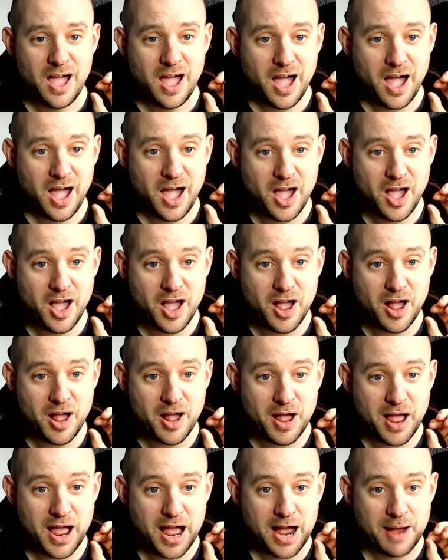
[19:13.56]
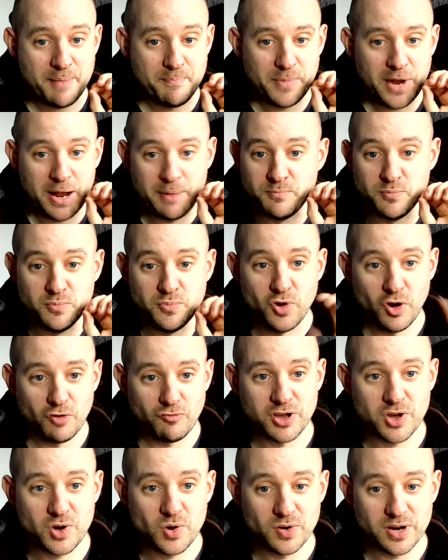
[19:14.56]
I'm not
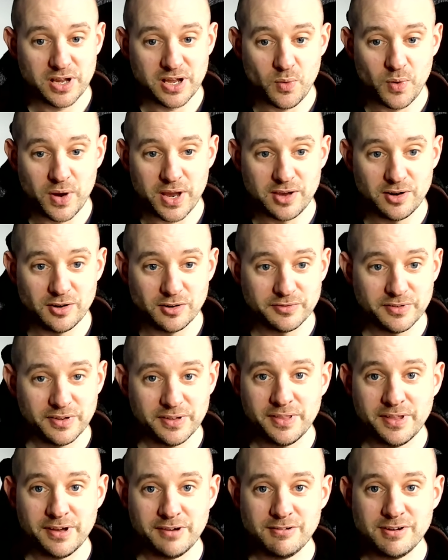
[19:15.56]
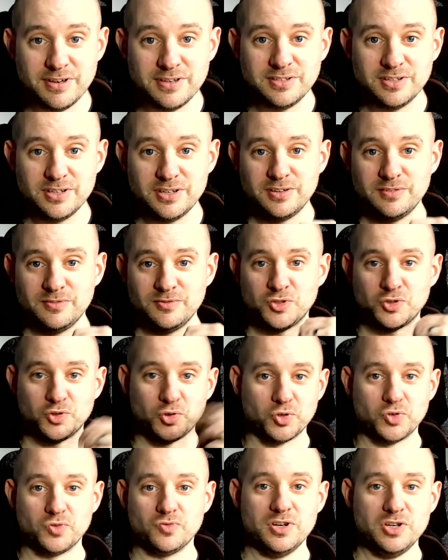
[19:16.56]
recording quick enough, that there is
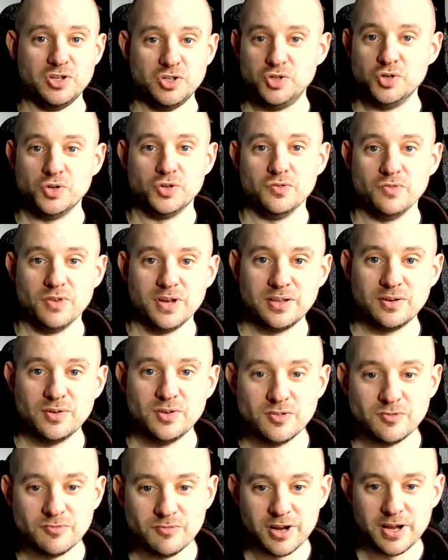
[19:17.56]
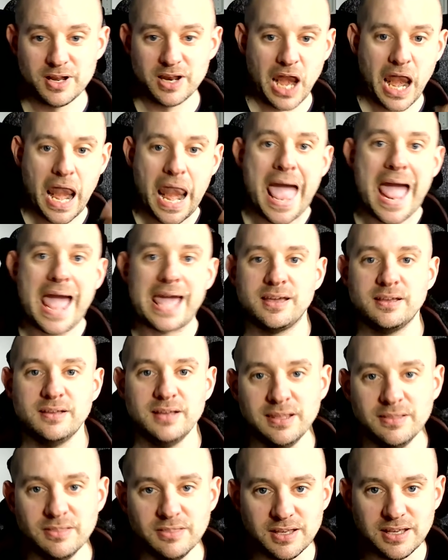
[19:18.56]
stuttering, juddering, or lag
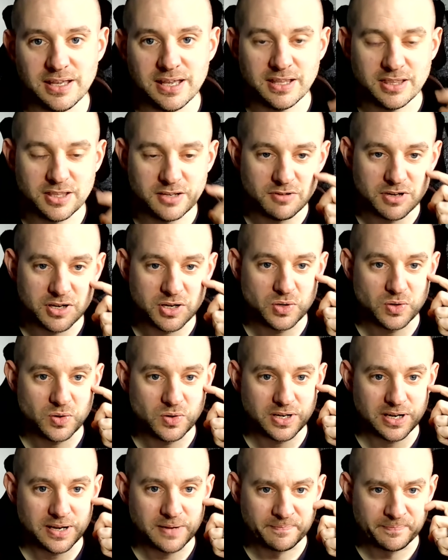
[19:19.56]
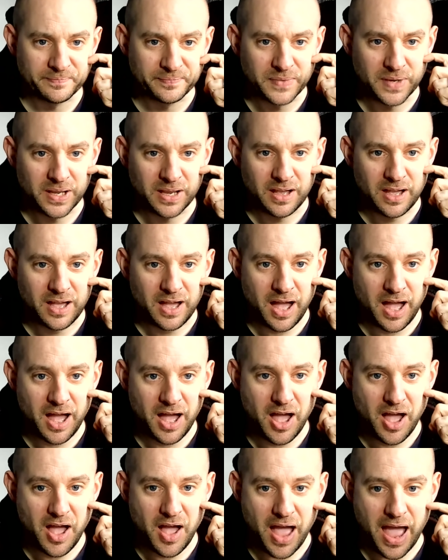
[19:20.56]
in the recording.
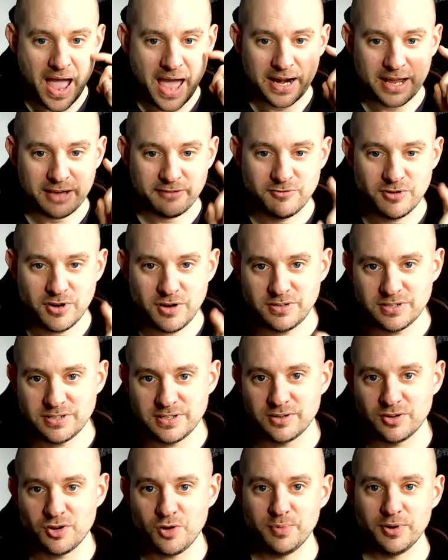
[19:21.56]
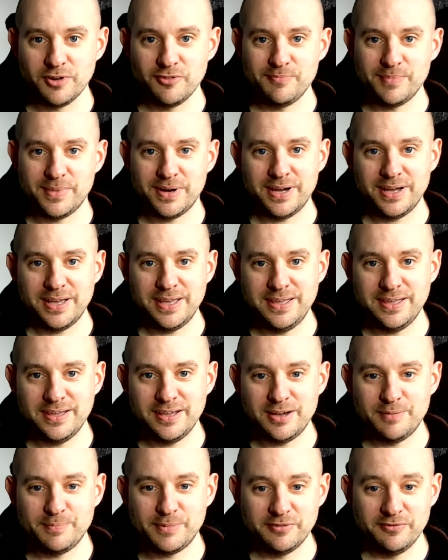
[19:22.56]
And I've noticed in a couple of my
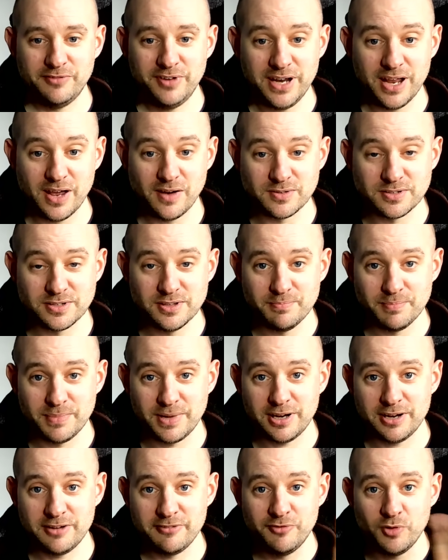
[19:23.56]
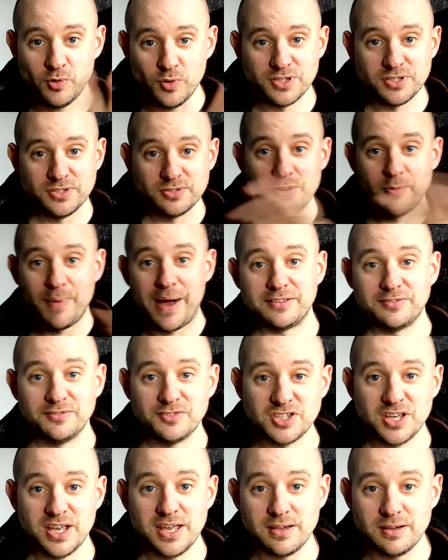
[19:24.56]
videos that my voice has come out of
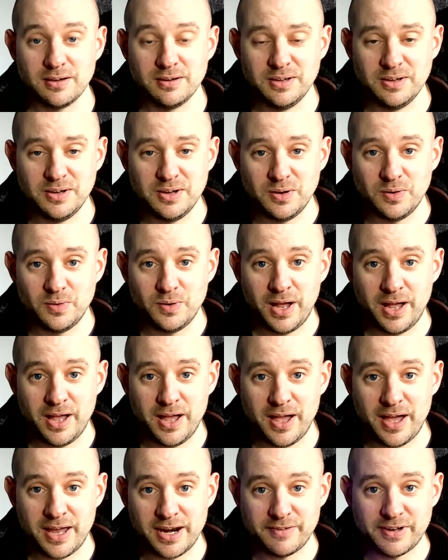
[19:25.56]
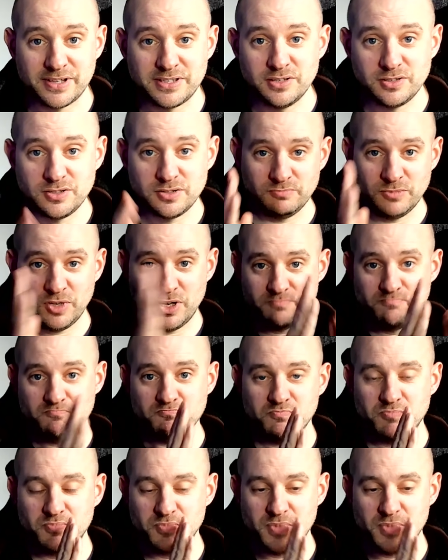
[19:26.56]
sync, and I've had to